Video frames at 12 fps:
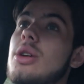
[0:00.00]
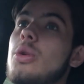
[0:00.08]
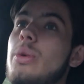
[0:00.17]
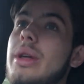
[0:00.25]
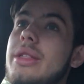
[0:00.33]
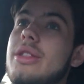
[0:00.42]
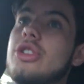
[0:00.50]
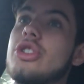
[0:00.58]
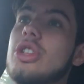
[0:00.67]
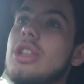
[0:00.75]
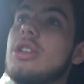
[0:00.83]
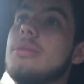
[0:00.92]
with just
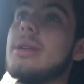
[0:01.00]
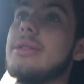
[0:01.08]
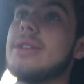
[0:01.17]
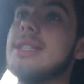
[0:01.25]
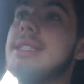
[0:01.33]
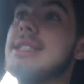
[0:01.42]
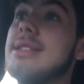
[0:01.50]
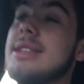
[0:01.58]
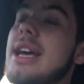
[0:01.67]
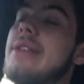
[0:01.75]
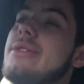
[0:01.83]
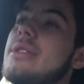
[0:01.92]
a little bit of consistent
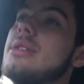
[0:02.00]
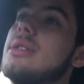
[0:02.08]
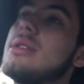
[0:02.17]
effort.